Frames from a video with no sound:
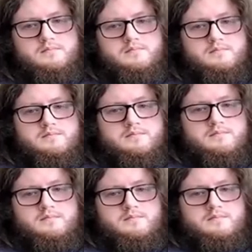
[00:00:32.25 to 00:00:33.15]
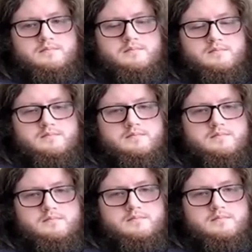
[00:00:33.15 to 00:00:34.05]

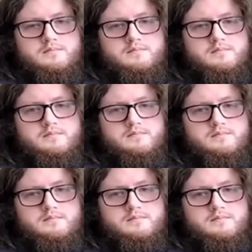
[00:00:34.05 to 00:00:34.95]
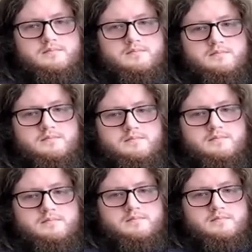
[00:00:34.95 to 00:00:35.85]

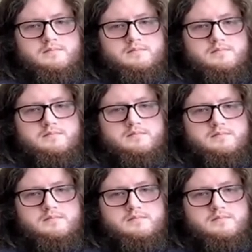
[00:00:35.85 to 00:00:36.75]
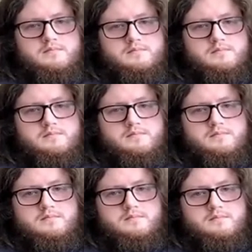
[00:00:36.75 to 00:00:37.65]

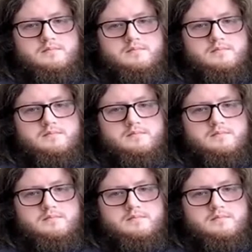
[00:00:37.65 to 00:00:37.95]
No words are spoken by the person on screen.